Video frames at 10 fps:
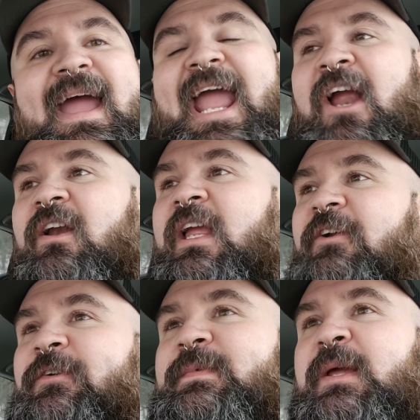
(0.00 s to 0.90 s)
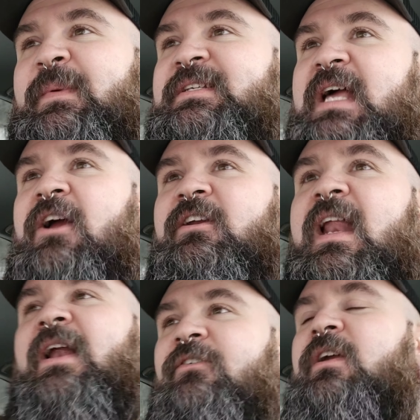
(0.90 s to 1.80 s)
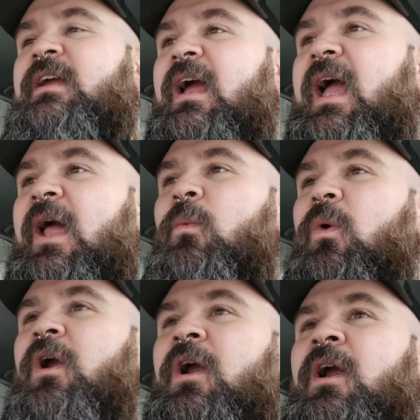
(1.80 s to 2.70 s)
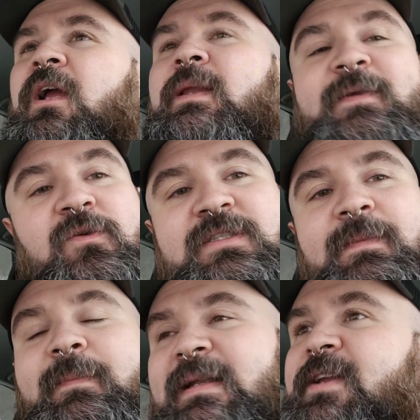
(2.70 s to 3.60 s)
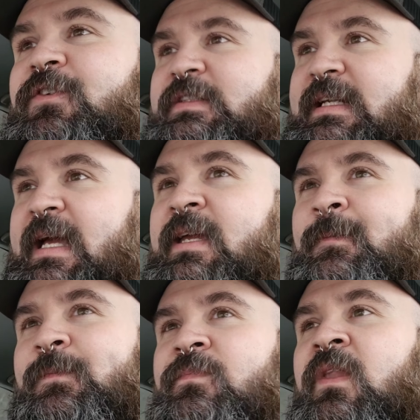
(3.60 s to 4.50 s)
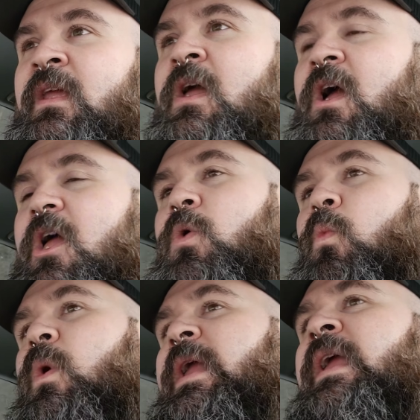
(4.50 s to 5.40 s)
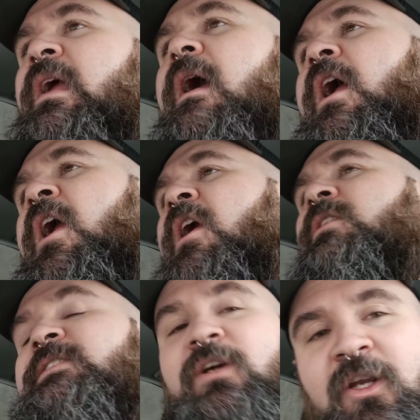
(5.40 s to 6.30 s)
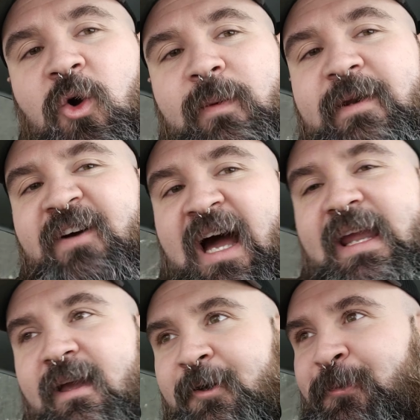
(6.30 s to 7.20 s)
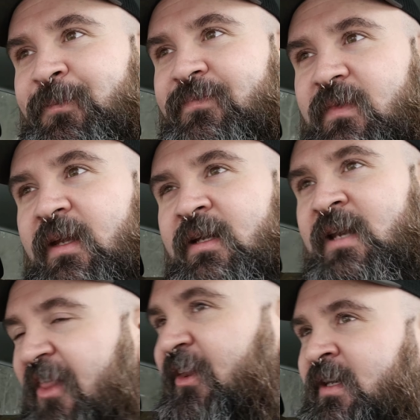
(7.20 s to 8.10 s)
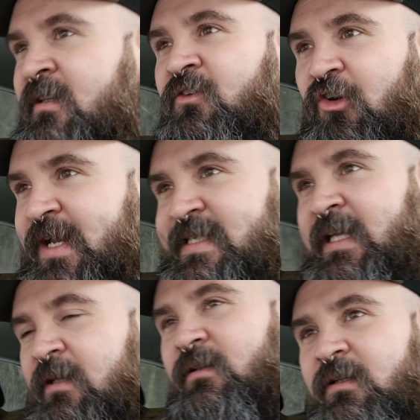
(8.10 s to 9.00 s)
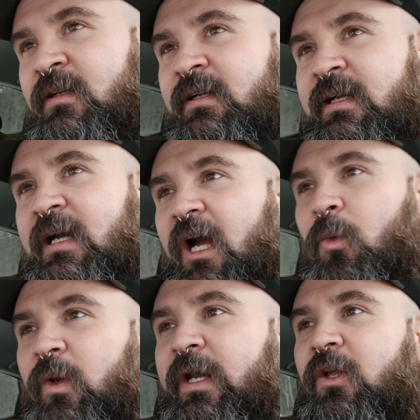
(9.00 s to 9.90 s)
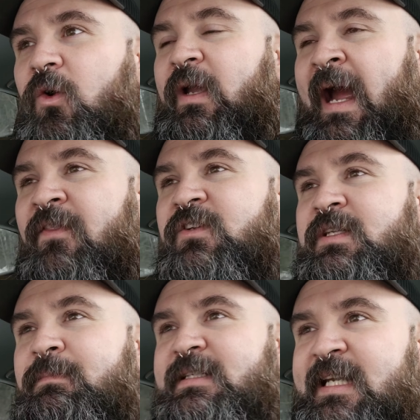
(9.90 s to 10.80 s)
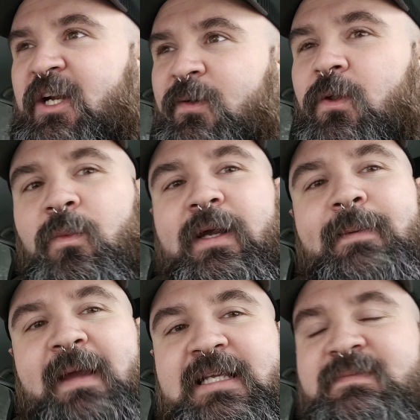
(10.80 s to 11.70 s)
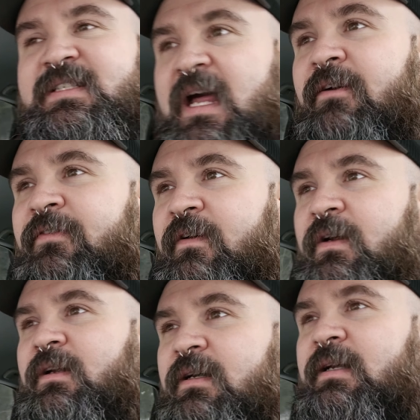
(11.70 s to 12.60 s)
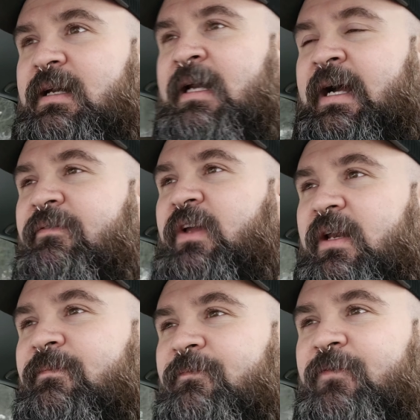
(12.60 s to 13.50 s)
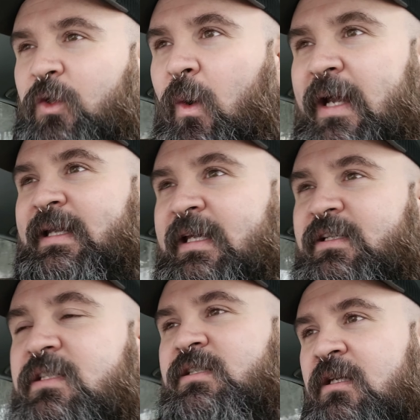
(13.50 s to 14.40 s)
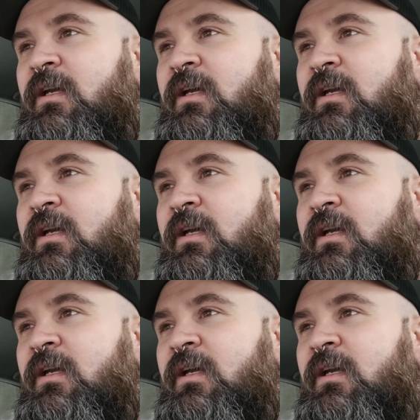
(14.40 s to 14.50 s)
Aaron here from Tippings Iron and Ivory, and we're going to be doing something a bit different today. We are still going to go on a bit of a hike. Nothing crazy. We're going to go gather some material and we're going to make some stuff. I've got a few ideas.